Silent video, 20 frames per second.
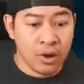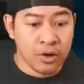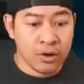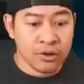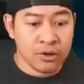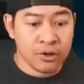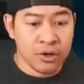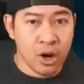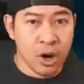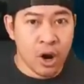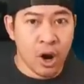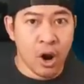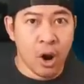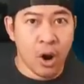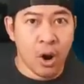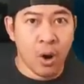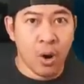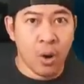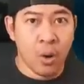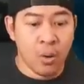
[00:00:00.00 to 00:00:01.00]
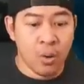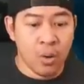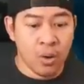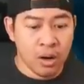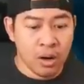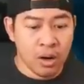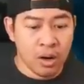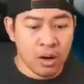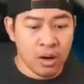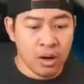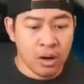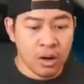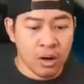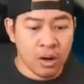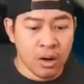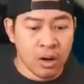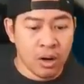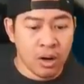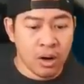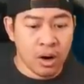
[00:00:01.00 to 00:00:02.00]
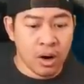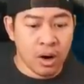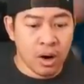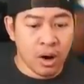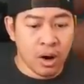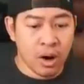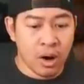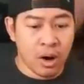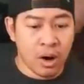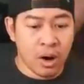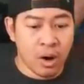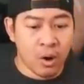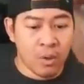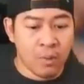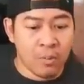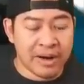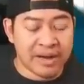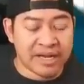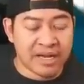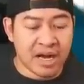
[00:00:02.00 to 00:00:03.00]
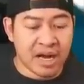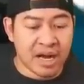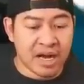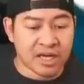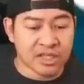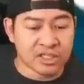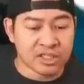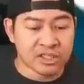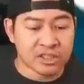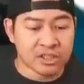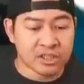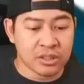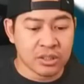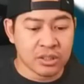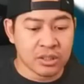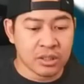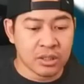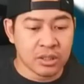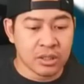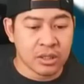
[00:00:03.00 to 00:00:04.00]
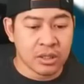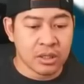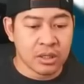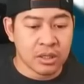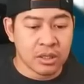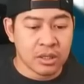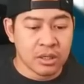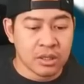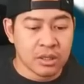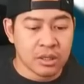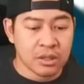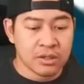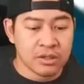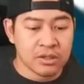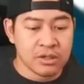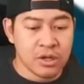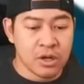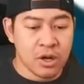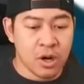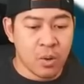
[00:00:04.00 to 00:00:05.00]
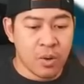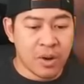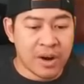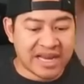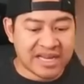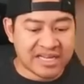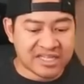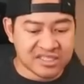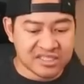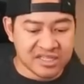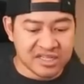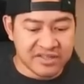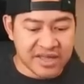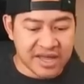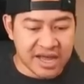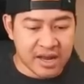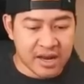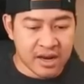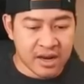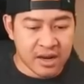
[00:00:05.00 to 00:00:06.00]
No. Oh my gosh. No way I just did that.